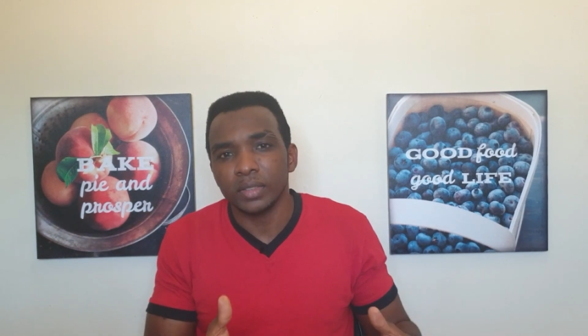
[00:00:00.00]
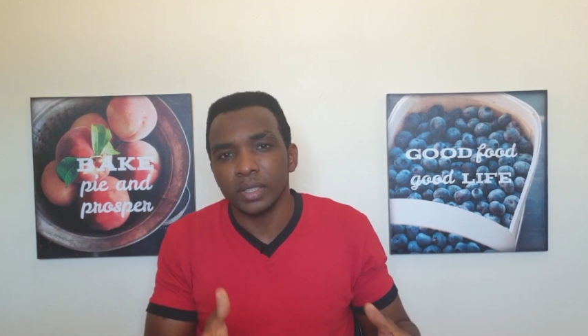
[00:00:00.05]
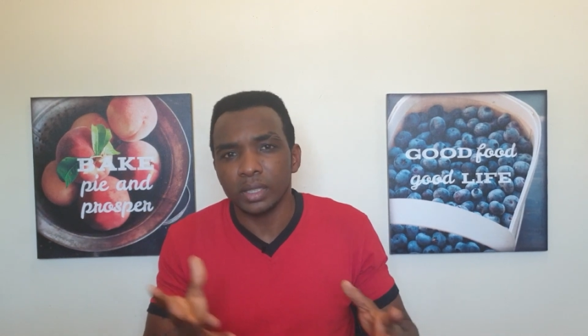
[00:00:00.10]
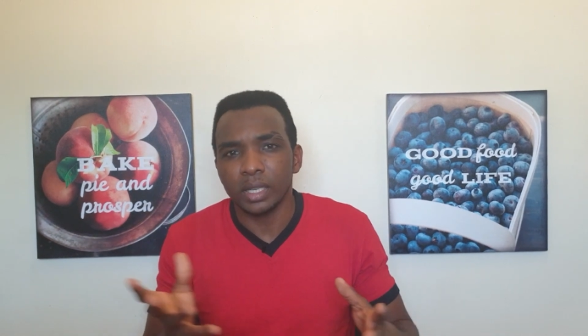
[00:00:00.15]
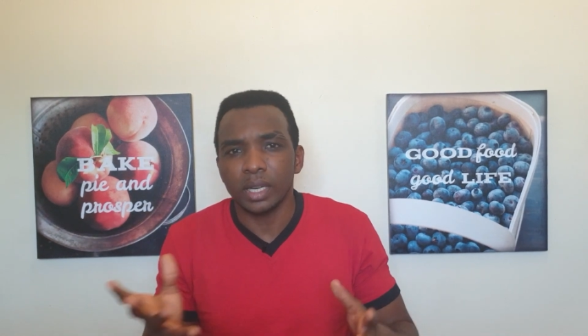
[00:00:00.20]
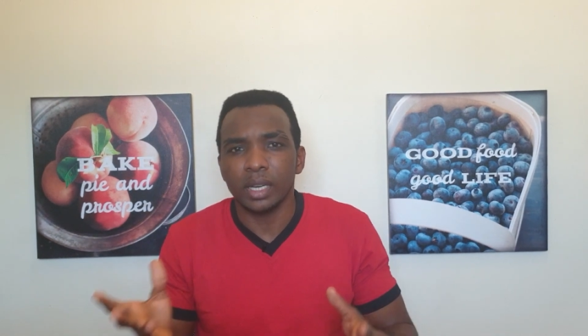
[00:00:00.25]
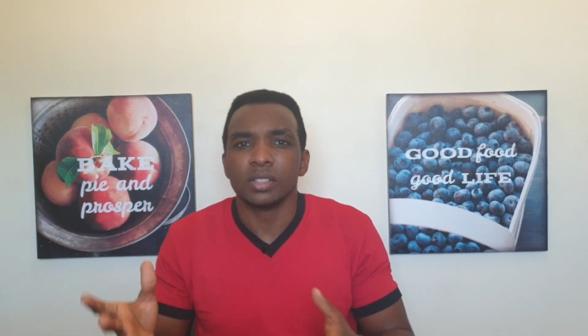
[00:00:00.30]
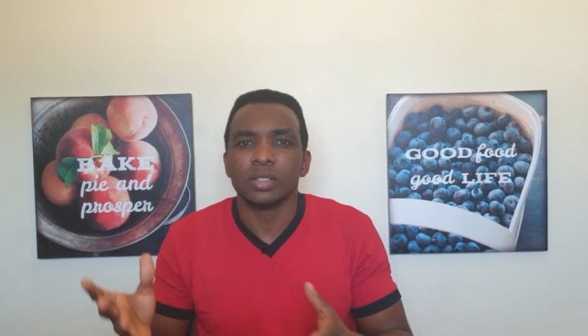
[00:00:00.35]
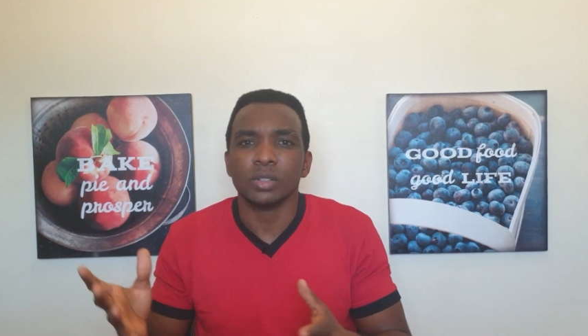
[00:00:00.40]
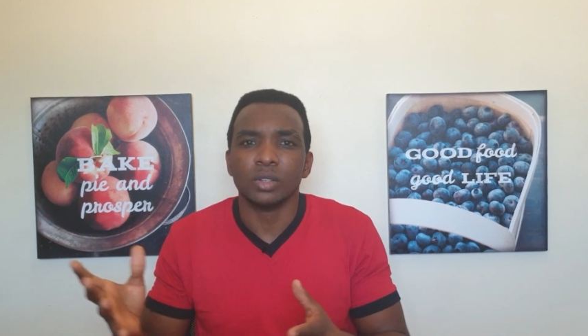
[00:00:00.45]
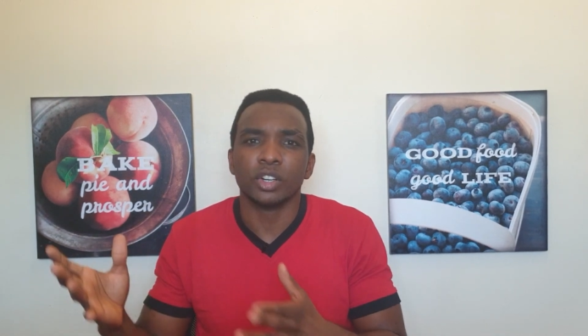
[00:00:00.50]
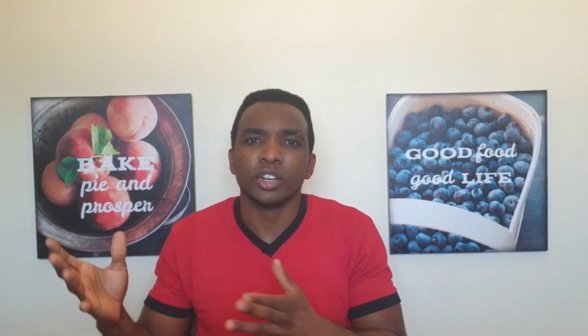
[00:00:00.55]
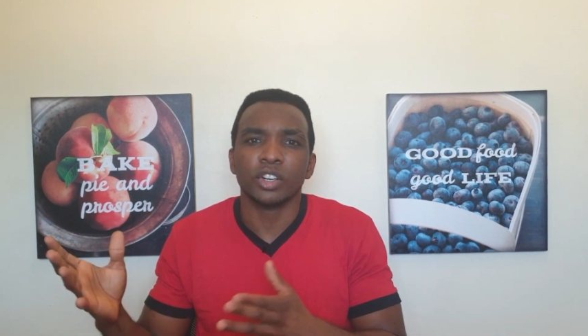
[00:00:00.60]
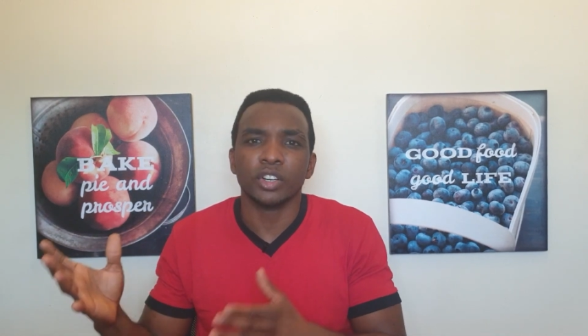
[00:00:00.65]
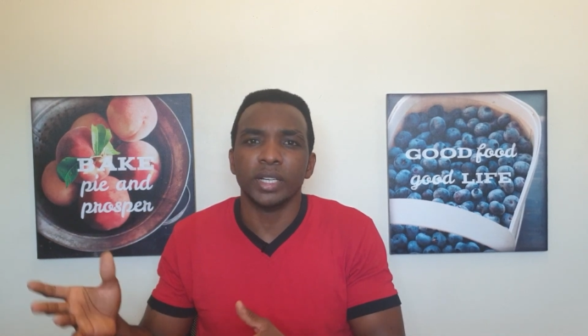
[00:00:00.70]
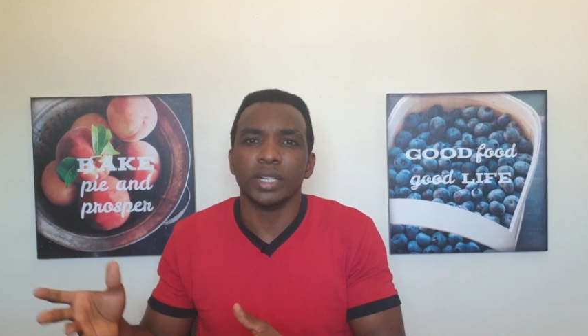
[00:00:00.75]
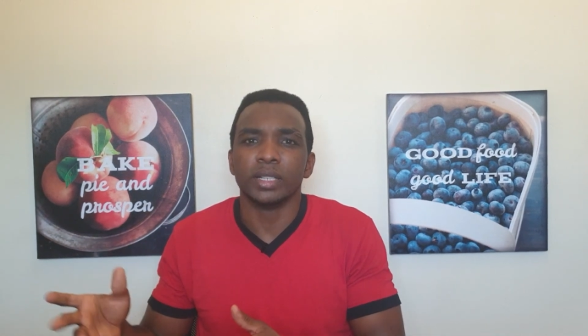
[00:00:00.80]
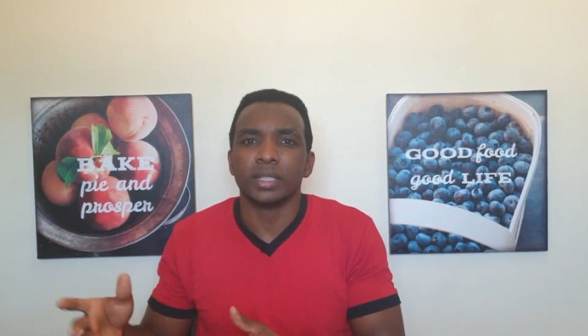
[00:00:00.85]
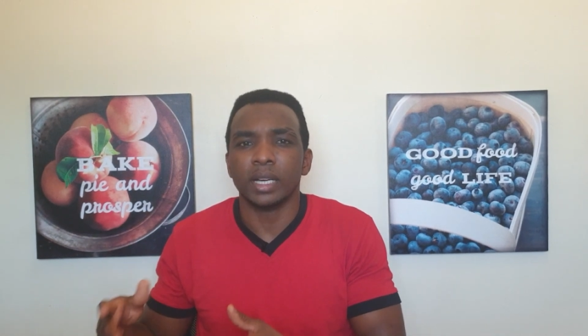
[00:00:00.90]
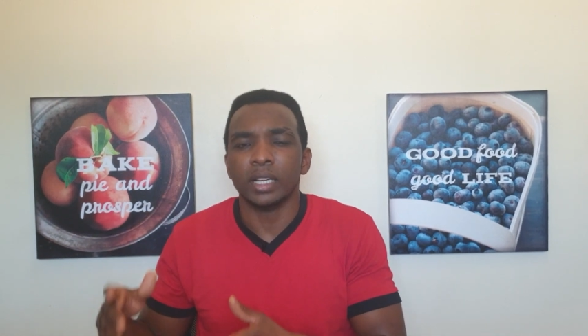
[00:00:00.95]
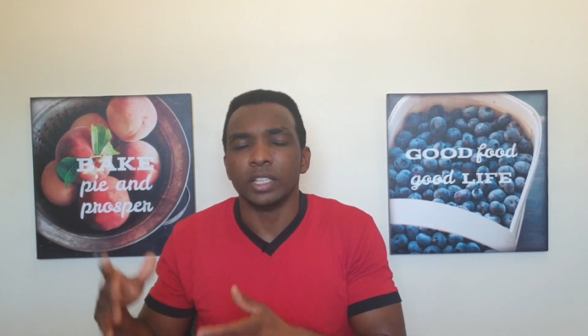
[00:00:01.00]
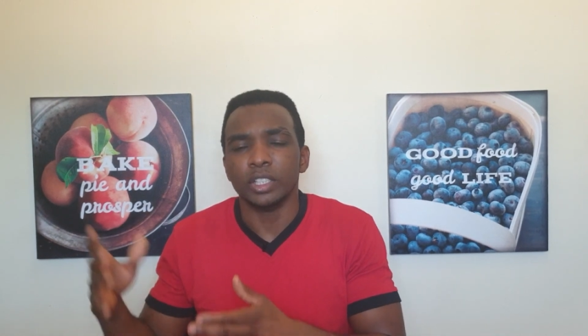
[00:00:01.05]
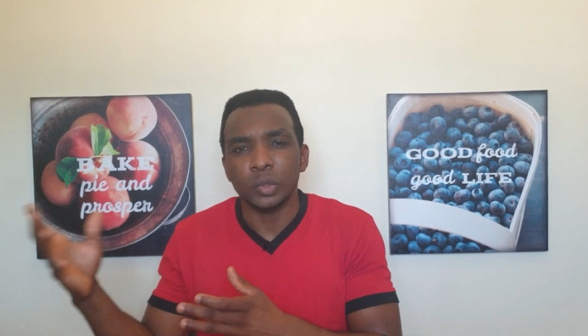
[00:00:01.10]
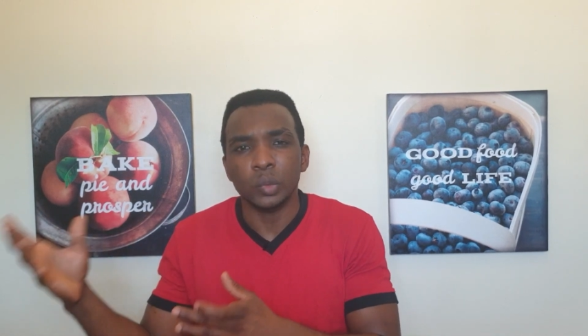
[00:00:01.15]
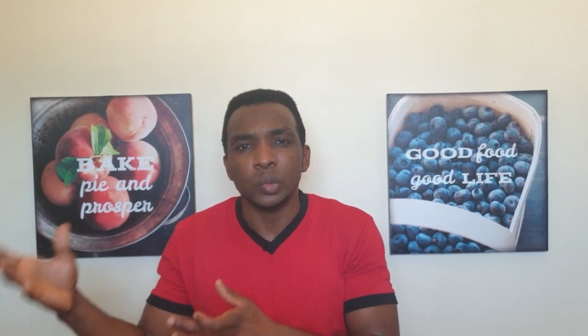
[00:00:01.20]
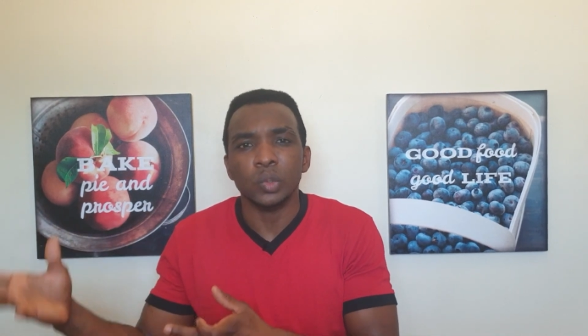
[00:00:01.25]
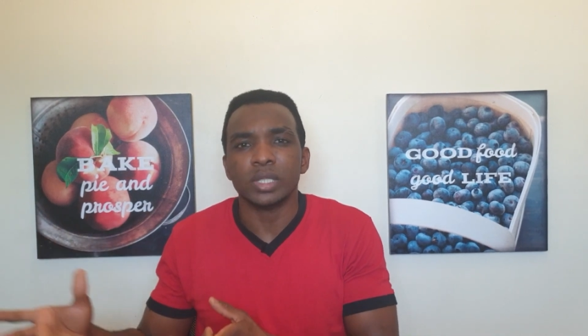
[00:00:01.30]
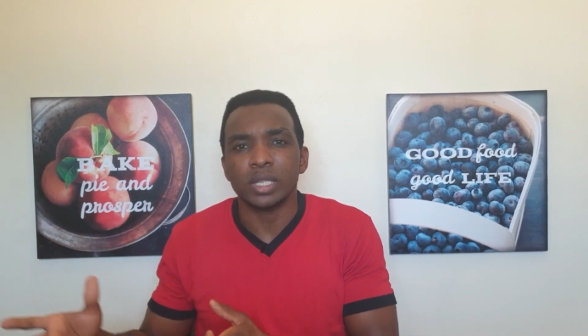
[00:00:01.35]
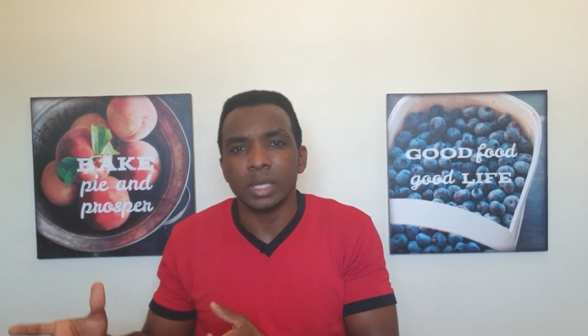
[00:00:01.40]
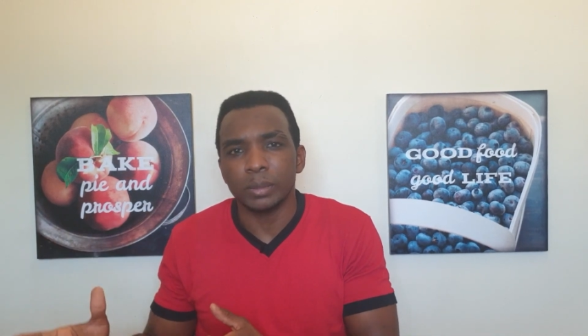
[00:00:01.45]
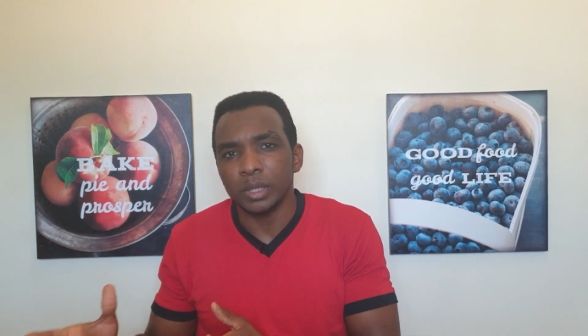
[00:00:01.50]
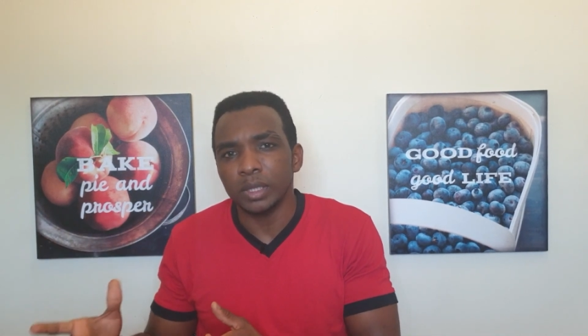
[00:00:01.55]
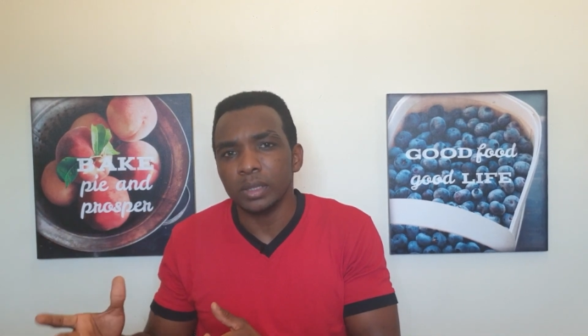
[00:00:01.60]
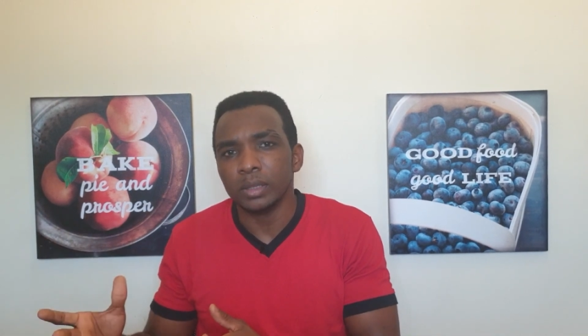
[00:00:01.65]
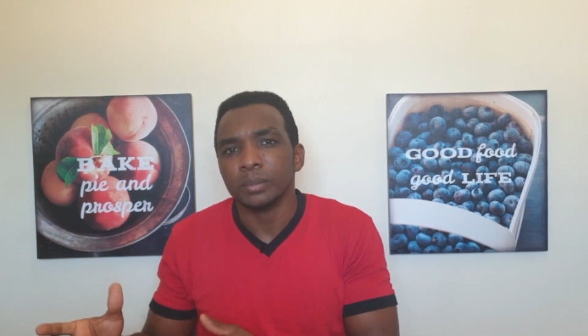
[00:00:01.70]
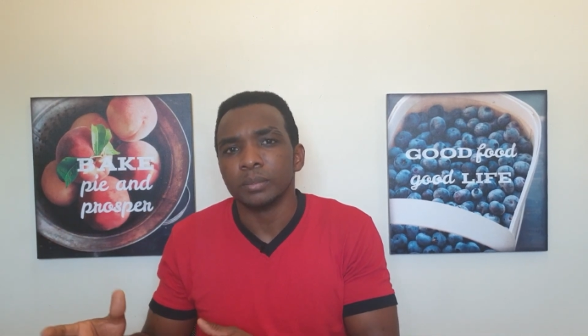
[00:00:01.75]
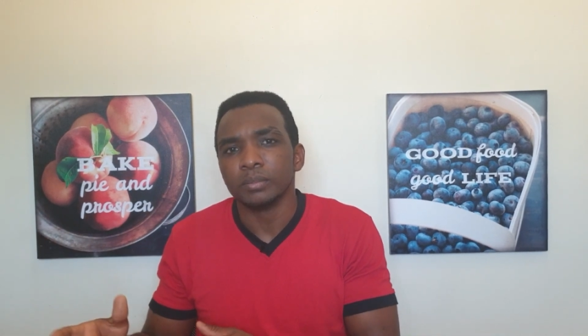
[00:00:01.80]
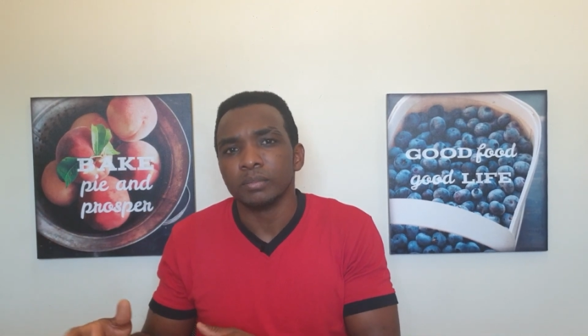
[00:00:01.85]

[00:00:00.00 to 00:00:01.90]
it also creates a usable